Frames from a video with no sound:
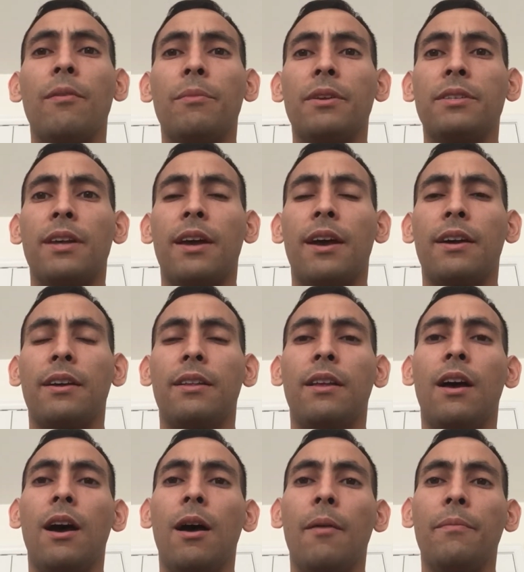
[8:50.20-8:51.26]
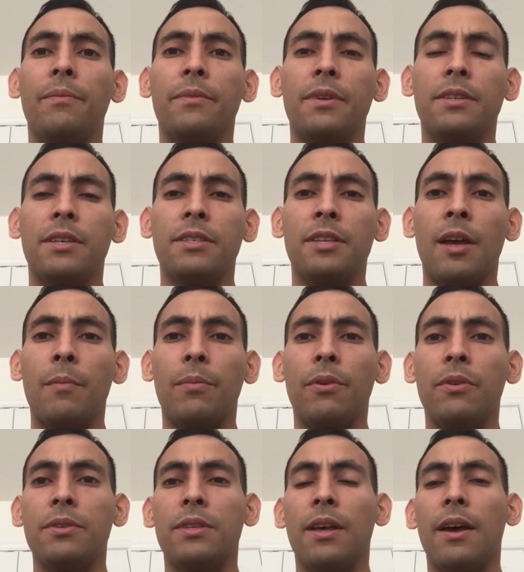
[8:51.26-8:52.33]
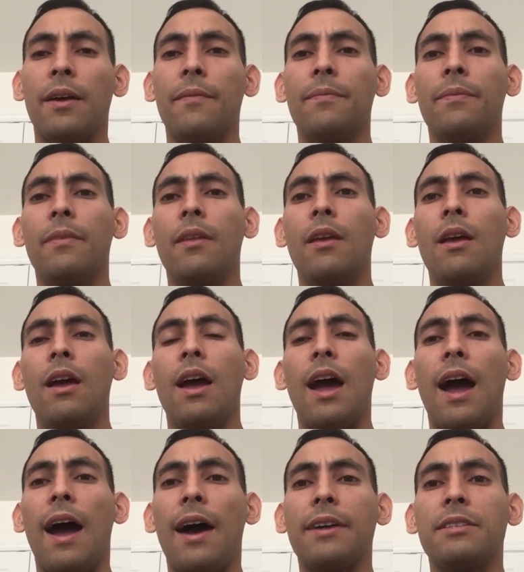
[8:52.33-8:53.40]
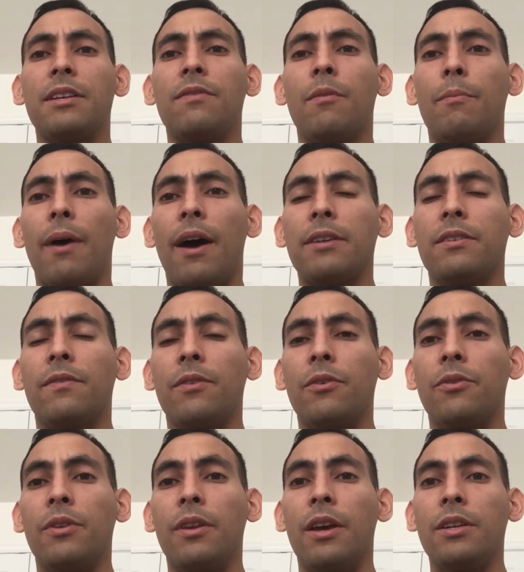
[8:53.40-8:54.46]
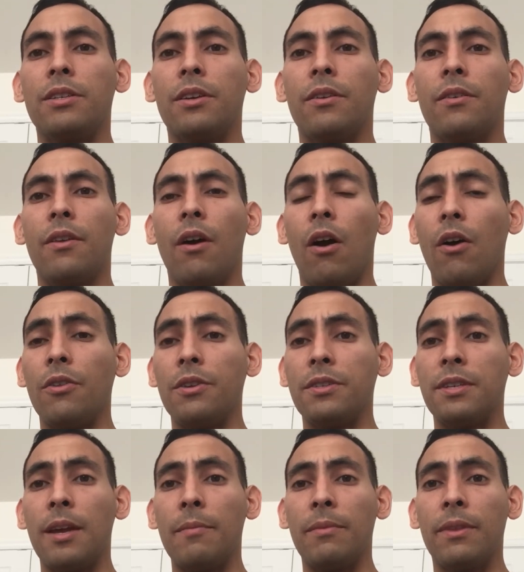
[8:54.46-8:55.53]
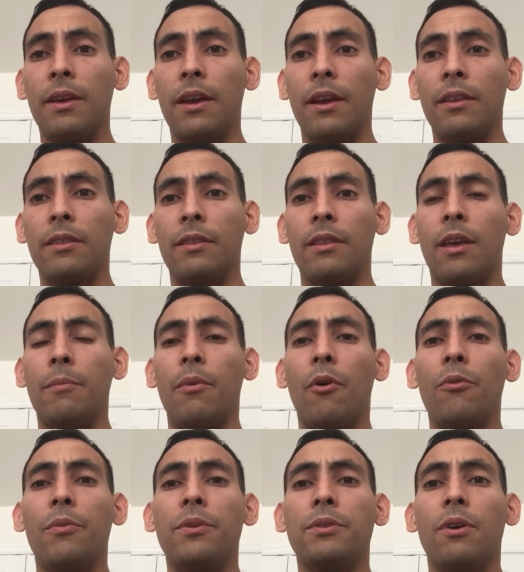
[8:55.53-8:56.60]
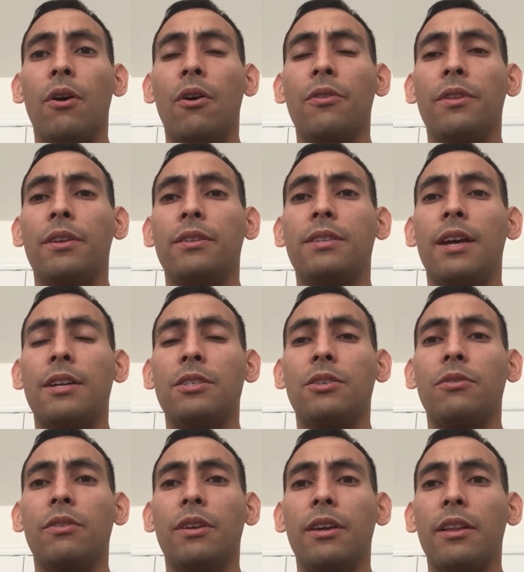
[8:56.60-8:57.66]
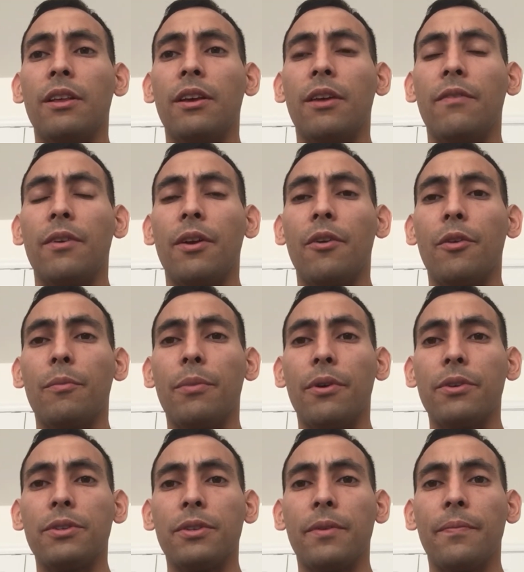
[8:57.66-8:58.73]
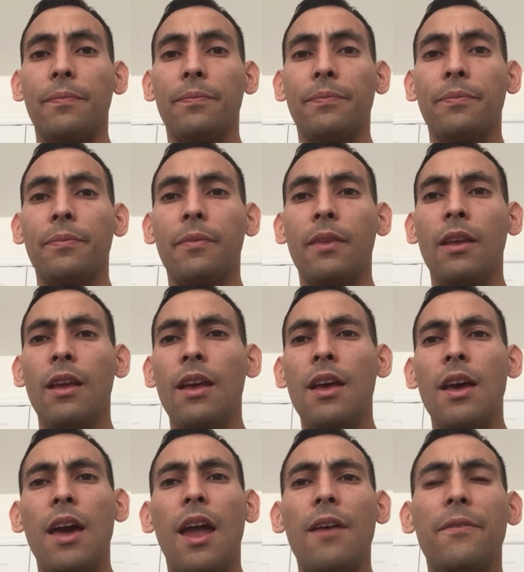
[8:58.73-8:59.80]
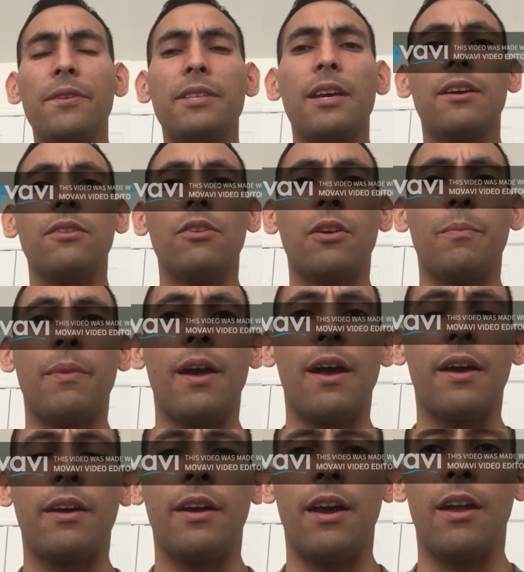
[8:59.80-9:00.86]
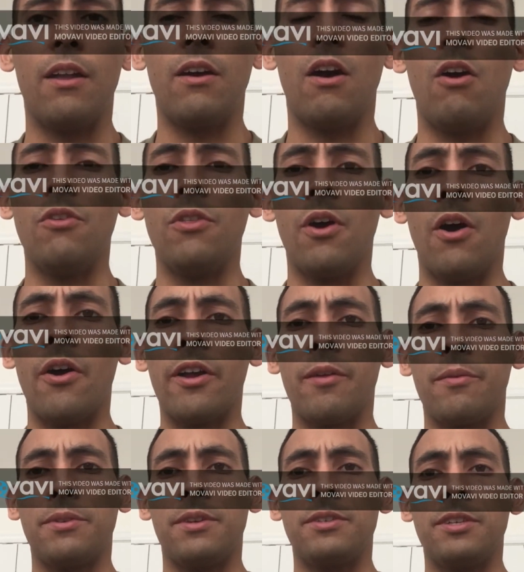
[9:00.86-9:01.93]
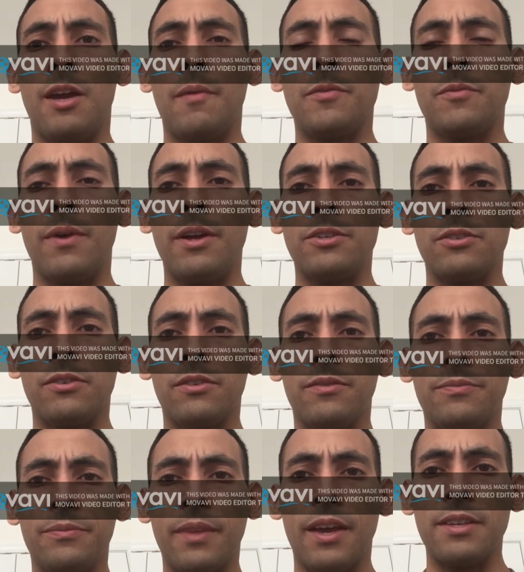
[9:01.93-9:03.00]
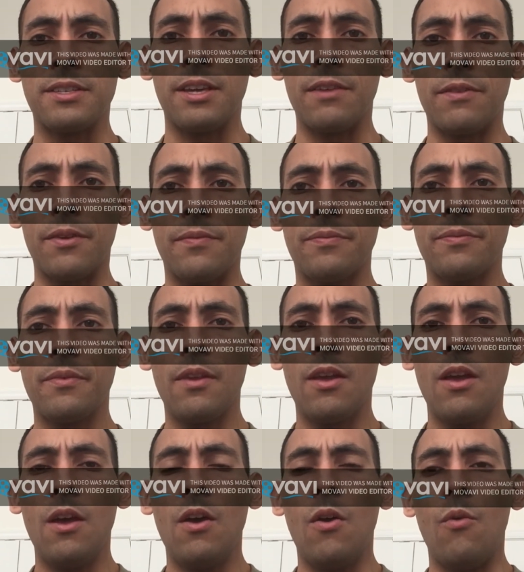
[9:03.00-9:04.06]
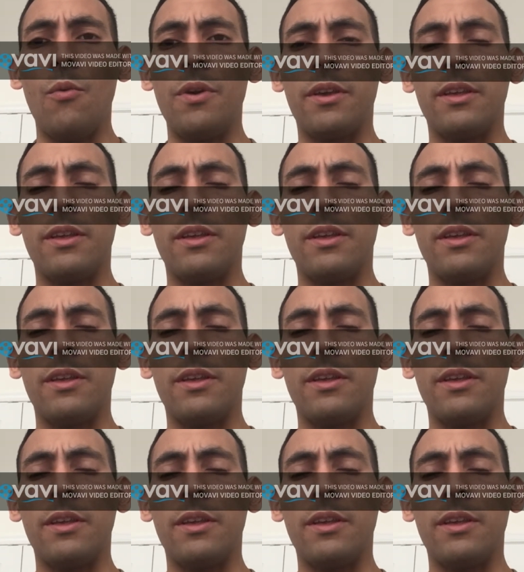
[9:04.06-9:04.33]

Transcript: from this example is that active and passive euthanasia are the same thing. They both result in the intentional killing of another person. And if we take a look back at all the arguments that James Rachel has given, we